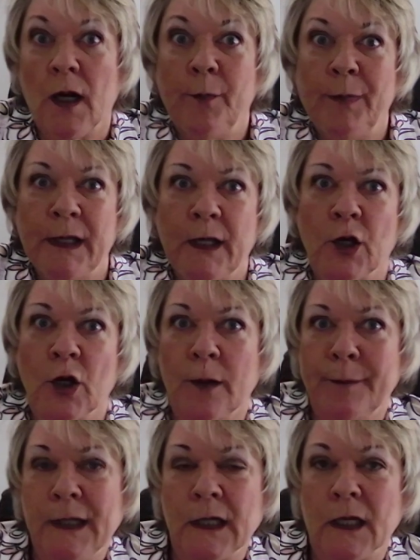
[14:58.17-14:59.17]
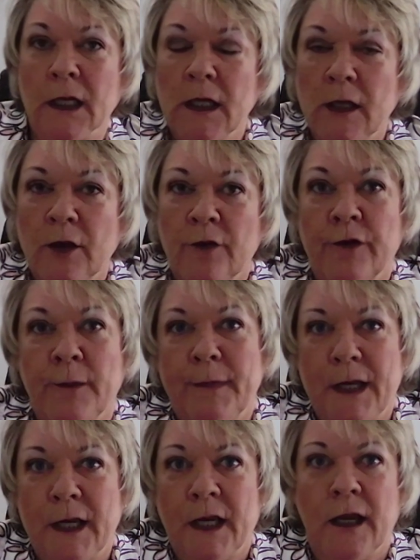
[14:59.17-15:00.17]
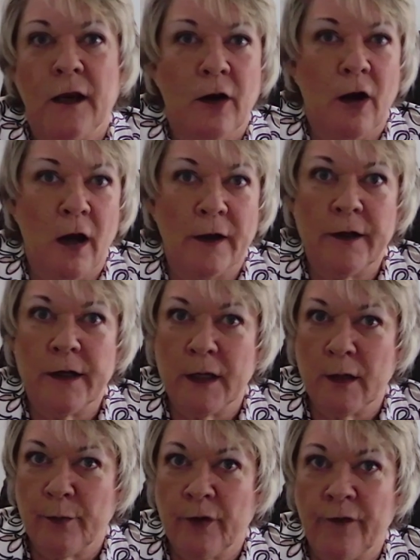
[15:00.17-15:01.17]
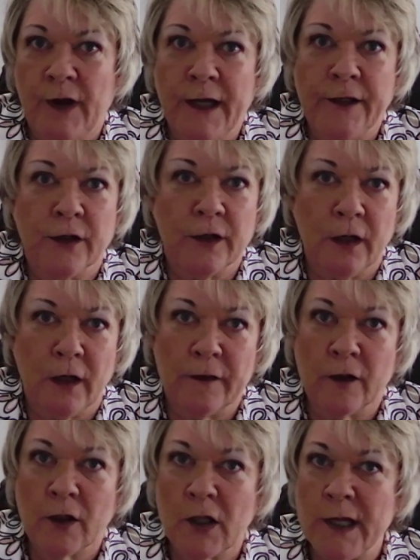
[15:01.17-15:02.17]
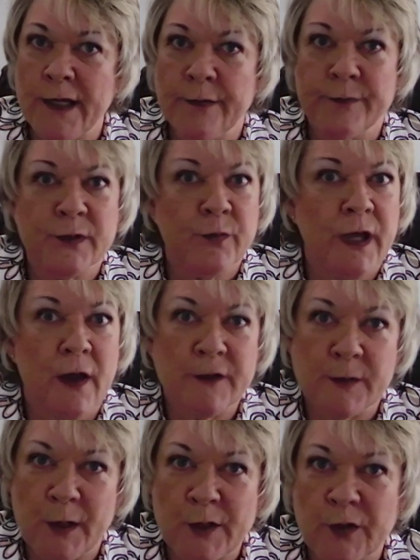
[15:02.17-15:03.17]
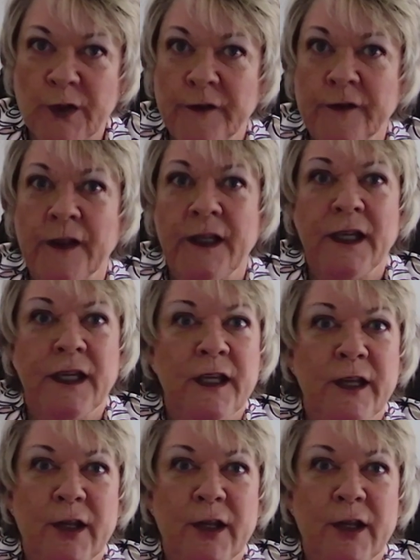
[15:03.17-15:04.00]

or a PIC or a MIC from Medicare auditing a provider on their claims. We have specialists,